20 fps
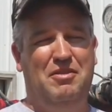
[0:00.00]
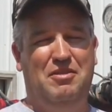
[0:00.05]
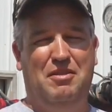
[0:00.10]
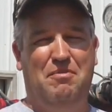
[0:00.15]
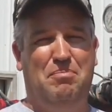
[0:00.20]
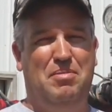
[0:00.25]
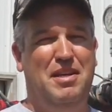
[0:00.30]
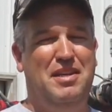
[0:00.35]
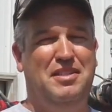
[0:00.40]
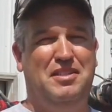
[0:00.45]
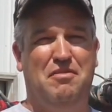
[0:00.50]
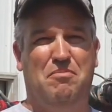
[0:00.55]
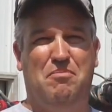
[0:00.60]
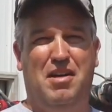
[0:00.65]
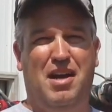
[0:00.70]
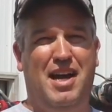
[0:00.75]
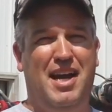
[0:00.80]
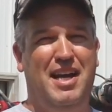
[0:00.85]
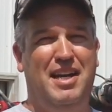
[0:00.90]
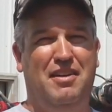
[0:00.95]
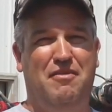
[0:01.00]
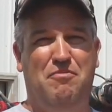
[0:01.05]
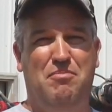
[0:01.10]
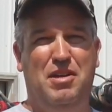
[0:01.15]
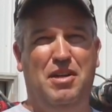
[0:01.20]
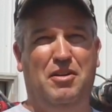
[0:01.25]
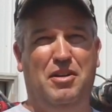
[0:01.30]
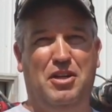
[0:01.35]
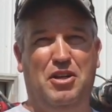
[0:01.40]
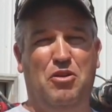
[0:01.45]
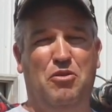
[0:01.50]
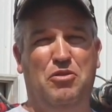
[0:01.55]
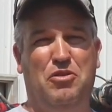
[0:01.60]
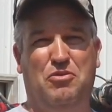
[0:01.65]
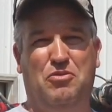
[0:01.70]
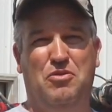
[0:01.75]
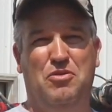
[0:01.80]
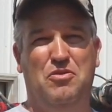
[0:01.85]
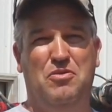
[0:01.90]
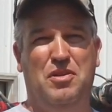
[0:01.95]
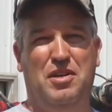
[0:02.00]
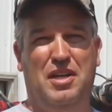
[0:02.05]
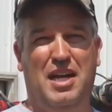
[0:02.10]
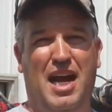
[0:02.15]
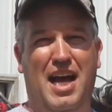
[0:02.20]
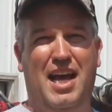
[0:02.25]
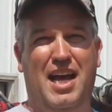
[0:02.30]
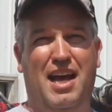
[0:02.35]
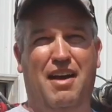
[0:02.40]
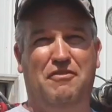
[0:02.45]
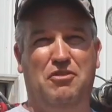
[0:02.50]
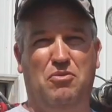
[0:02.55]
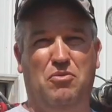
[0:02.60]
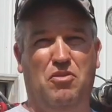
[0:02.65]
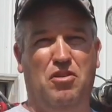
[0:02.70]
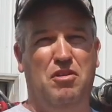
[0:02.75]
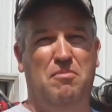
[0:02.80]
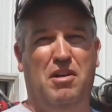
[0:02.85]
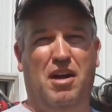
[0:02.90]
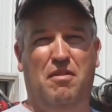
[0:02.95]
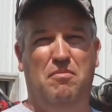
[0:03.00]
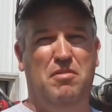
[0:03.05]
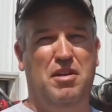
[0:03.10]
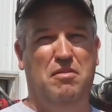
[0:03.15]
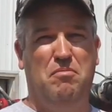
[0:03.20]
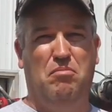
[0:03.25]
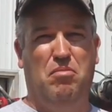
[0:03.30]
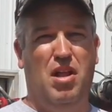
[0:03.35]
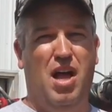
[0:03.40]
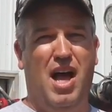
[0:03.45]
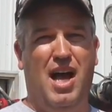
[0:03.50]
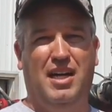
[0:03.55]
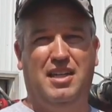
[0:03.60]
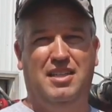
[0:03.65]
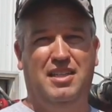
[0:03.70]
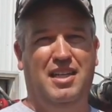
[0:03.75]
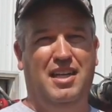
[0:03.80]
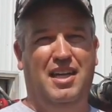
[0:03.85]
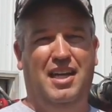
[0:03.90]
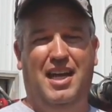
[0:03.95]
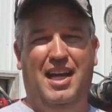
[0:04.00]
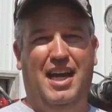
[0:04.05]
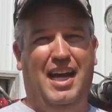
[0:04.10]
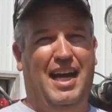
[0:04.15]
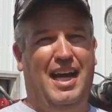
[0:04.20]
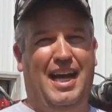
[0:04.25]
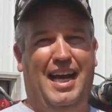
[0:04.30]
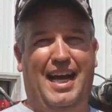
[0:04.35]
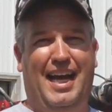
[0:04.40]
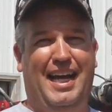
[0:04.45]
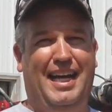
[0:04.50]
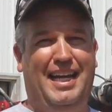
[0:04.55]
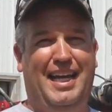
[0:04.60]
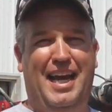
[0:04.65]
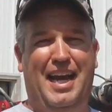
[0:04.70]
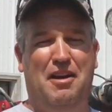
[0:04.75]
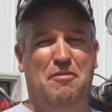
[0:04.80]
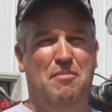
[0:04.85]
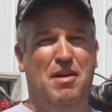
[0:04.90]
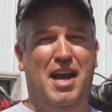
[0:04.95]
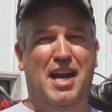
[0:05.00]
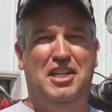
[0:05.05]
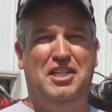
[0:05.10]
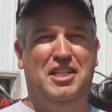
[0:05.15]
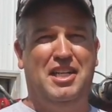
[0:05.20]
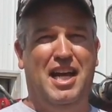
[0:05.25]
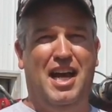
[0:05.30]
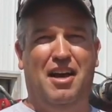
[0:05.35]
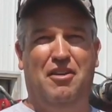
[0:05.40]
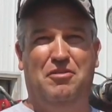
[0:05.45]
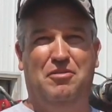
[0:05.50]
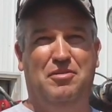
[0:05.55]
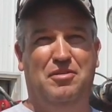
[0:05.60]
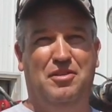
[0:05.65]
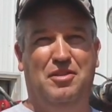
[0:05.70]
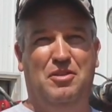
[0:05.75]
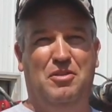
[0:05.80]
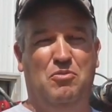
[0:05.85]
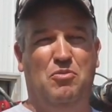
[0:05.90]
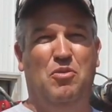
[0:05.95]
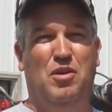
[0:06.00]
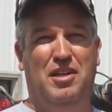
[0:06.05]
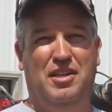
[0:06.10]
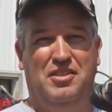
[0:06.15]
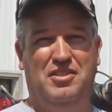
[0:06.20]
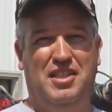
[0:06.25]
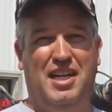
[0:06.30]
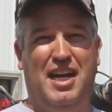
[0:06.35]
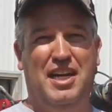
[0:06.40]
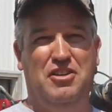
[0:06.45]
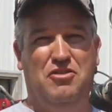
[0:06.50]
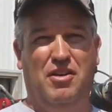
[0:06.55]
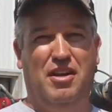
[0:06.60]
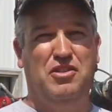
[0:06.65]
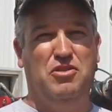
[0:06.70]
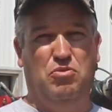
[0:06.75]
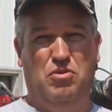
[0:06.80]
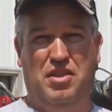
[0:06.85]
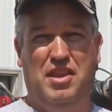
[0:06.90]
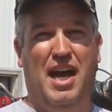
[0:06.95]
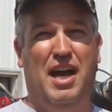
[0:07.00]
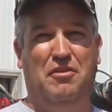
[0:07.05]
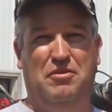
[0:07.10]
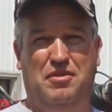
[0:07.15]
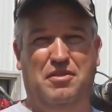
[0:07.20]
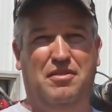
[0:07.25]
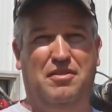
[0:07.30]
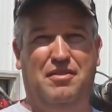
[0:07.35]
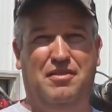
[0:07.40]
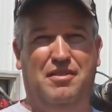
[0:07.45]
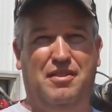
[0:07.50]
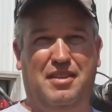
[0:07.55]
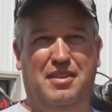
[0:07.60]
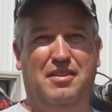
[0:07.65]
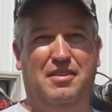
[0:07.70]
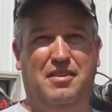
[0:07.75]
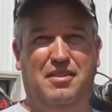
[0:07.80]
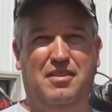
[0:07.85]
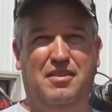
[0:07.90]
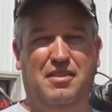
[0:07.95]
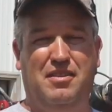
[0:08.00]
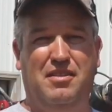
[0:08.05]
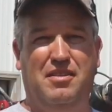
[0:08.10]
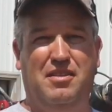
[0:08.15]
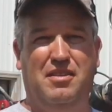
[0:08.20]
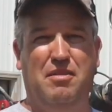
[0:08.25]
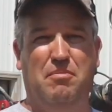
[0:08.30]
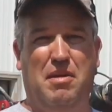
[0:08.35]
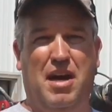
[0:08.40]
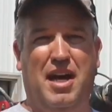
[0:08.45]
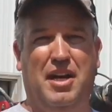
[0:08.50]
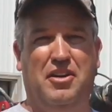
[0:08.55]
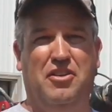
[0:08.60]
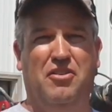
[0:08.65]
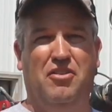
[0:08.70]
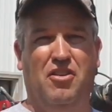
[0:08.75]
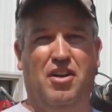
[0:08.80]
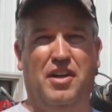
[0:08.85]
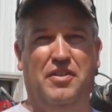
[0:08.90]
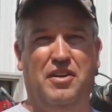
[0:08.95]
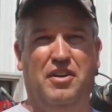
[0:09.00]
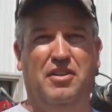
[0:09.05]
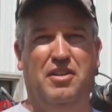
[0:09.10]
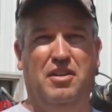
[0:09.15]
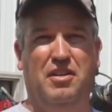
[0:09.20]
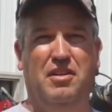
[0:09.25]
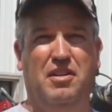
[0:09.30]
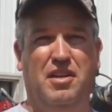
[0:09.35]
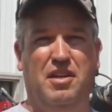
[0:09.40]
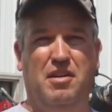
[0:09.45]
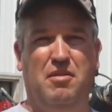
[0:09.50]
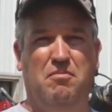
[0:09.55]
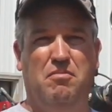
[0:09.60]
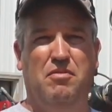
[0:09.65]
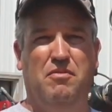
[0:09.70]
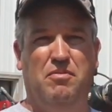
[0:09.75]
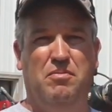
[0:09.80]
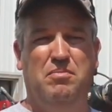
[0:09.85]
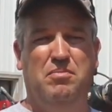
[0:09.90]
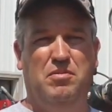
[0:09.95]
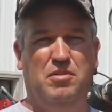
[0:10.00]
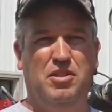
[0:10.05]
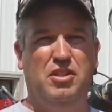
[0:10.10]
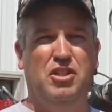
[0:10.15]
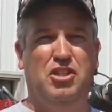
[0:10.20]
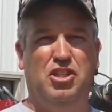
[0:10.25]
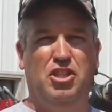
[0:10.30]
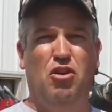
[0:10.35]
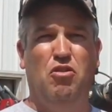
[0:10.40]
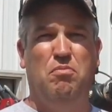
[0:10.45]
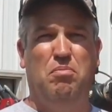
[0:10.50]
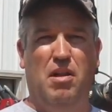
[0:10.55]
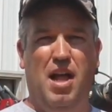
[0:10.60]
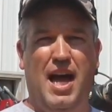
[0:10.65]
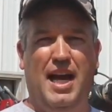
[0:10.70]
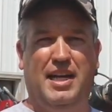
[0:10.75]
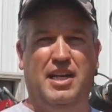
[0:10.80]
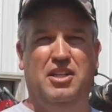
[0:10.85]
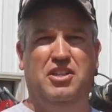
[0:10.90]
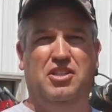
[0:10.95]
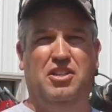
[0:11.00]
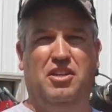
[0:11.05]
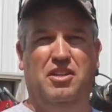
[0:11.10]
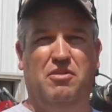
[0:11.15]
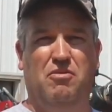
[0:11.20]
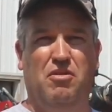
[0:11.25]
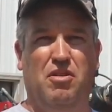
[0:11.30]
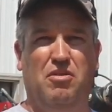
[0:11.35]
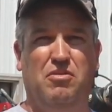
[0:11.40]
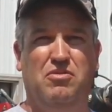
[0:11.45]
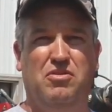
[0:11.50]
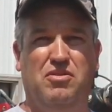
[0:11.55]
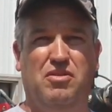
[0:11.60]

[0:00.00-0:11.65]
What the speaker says: The peace of mind of being able to go through and not have to worry about being blocked. I can't imagine now wanting to side dress without the monitor on there to show blockage on the rows.